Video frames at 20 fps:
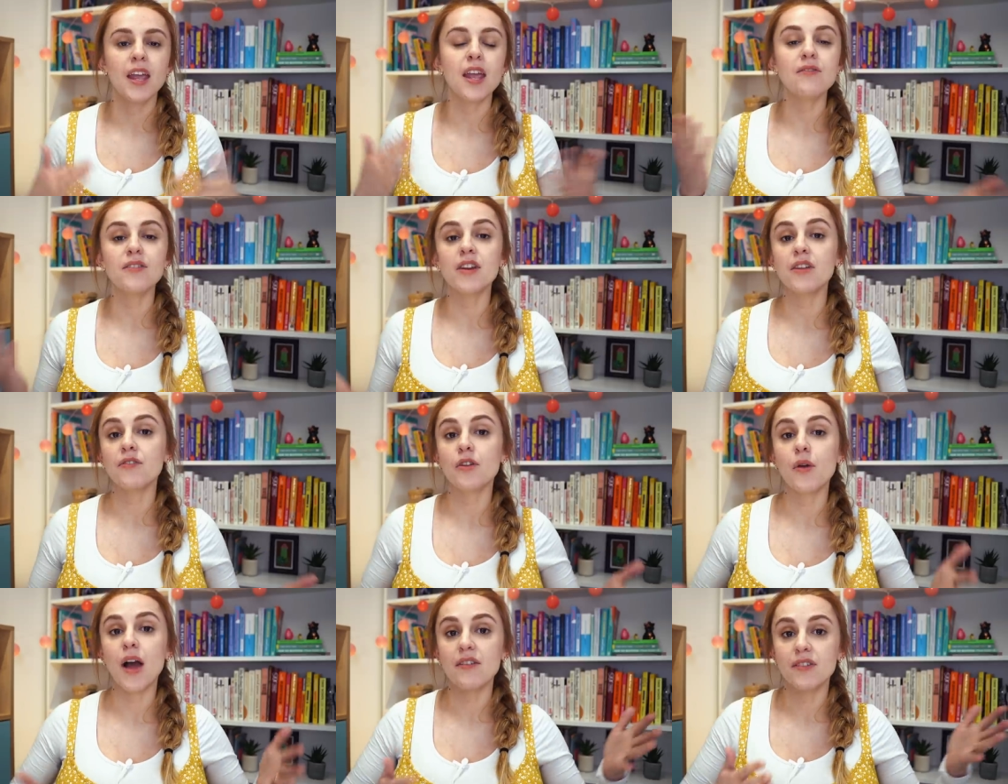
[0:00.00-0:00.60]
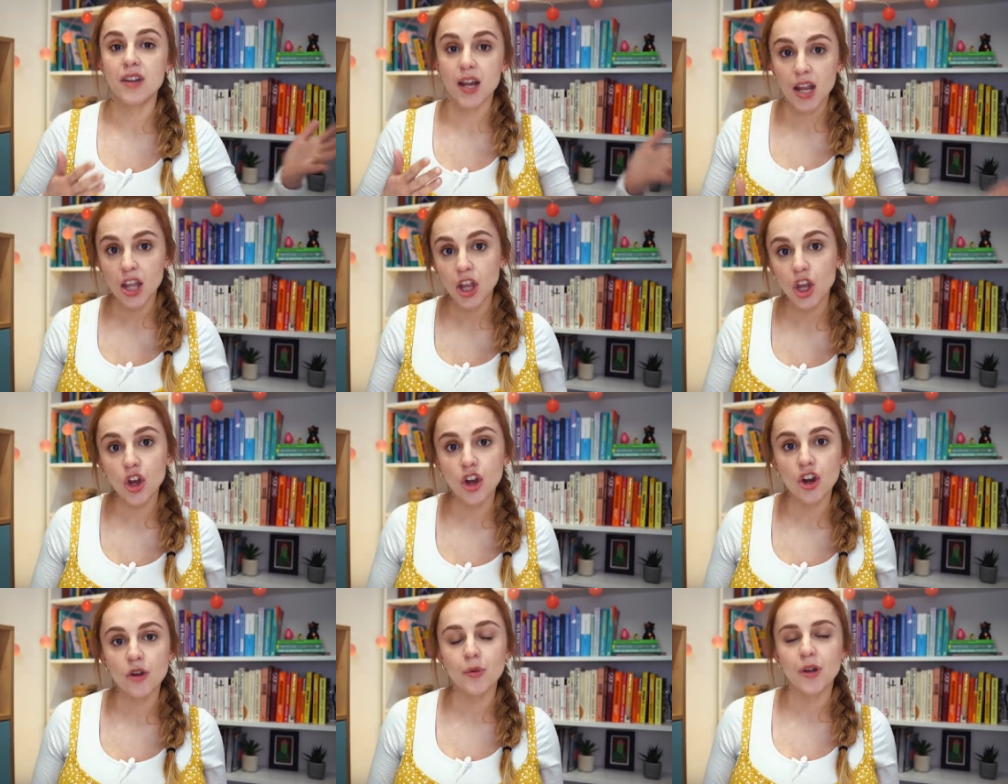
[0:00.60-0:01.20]
Even if you have an
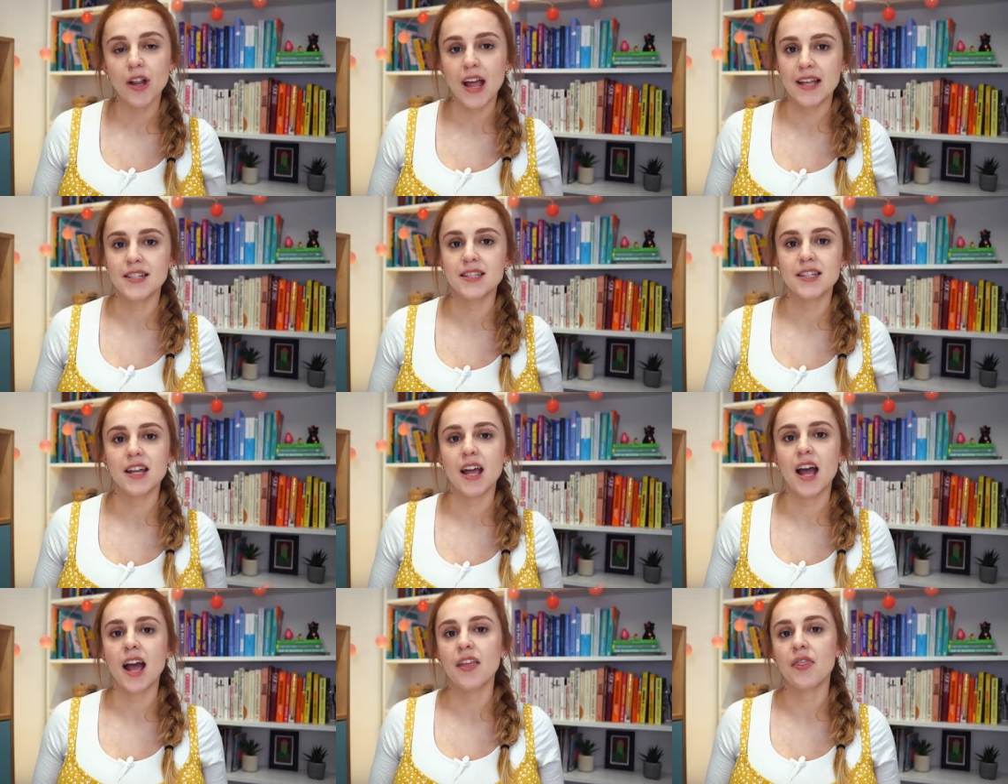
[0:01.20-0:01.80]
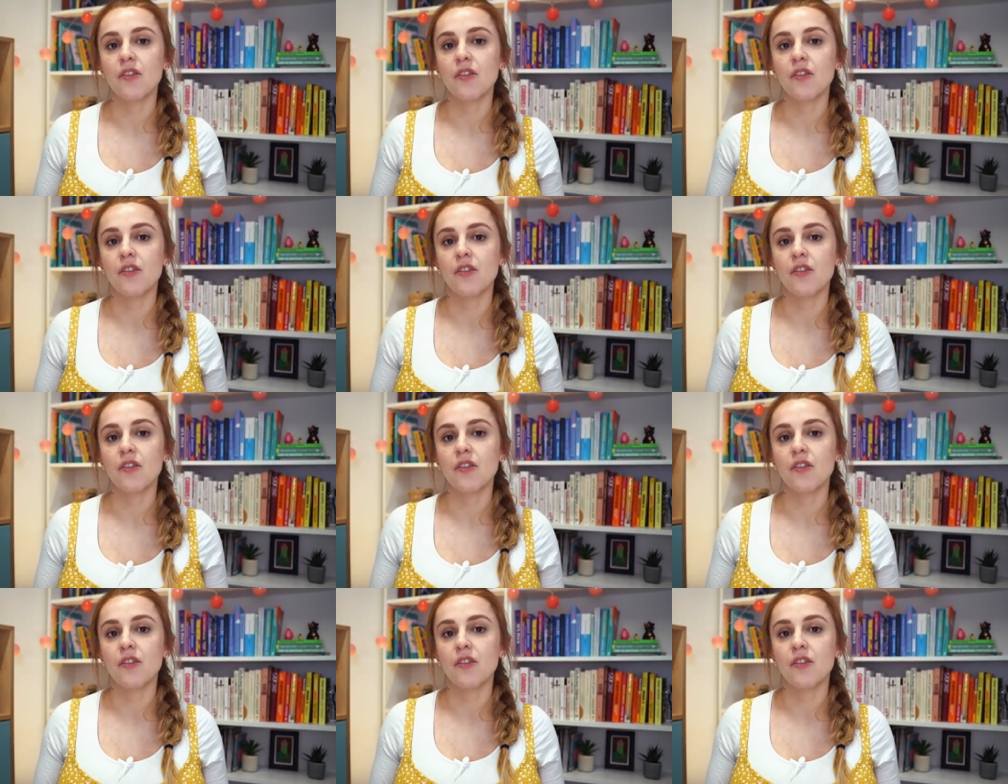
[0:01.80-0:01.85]
incurable S T I,